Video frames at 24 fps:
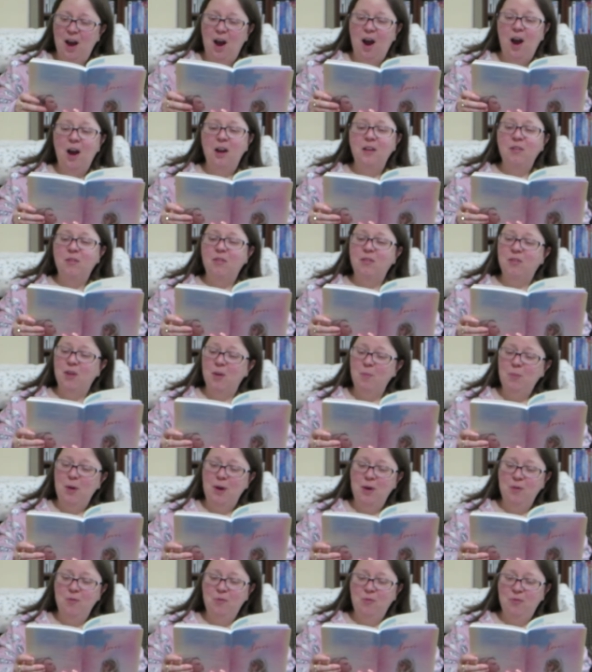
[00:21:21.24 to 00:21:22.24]
I
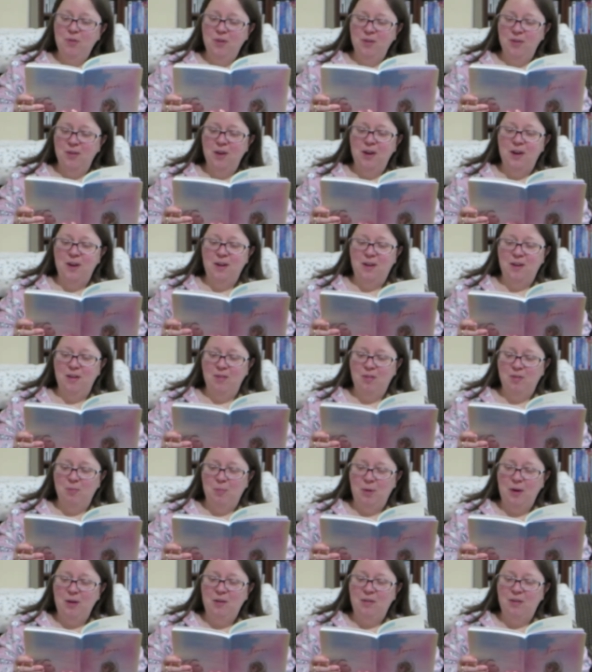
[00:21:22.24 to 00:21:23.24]
somehow feel like it's
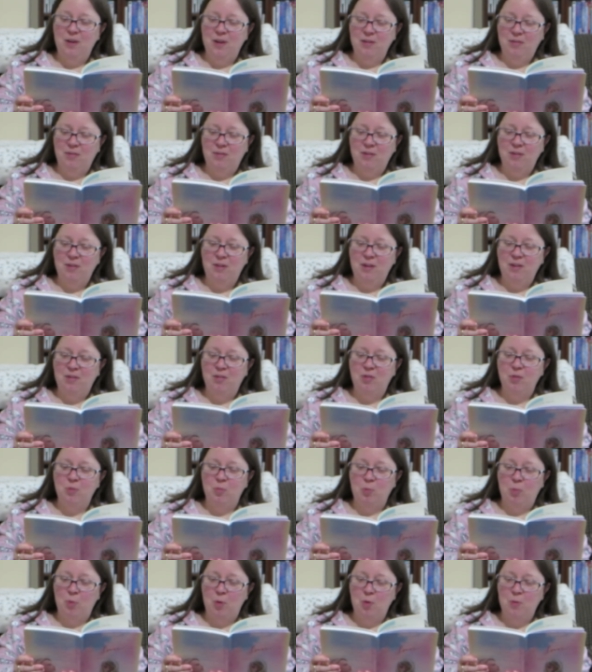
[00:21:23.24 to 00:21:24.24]
my destiny
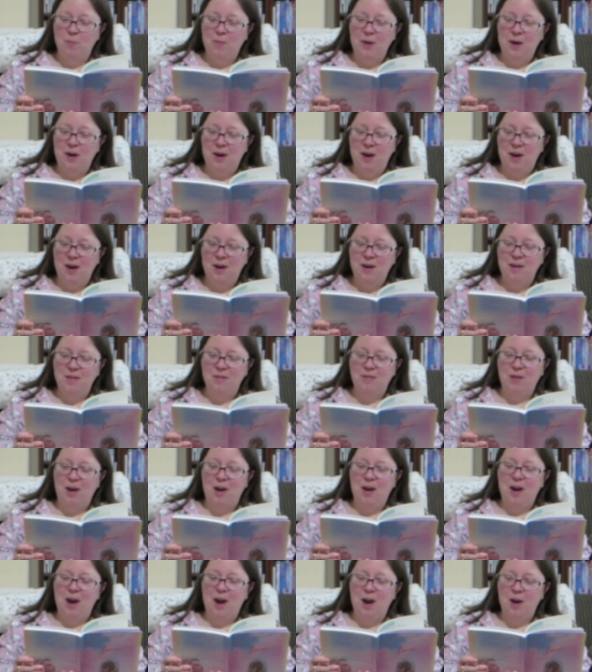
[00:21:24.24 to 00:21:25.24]
to roll my eyes
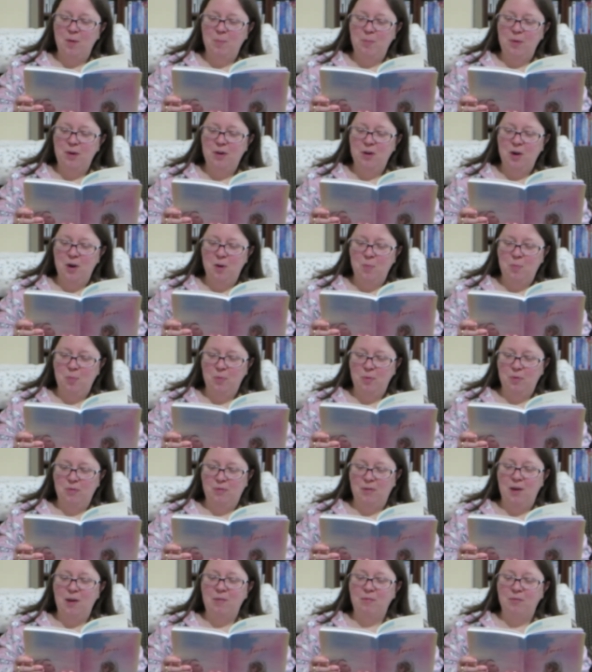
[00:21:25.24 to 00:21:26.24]
at happy
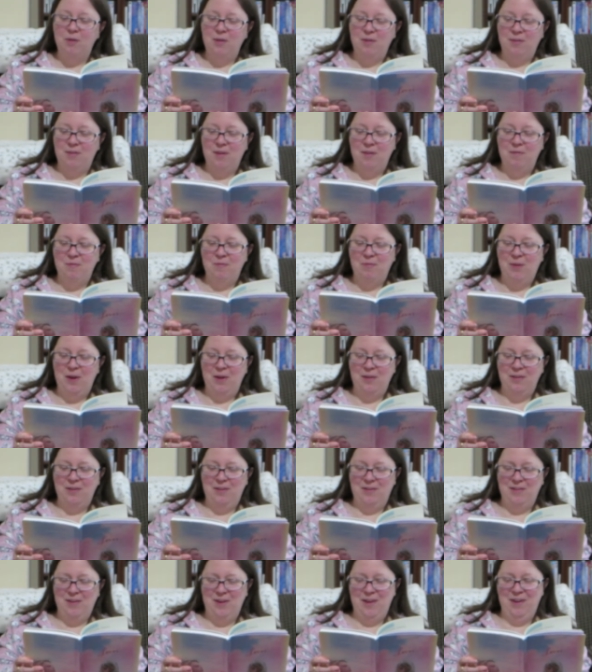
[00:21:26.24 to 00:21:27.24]
couples and resent
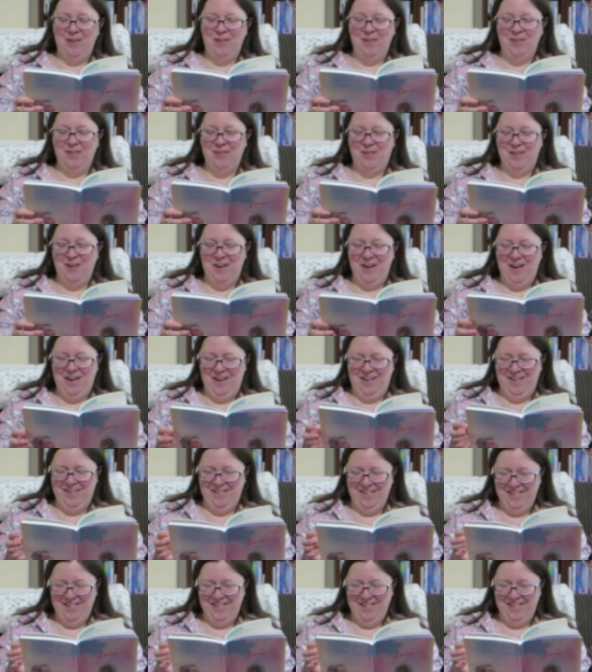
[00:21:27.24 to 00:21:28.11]
Valentine's Day.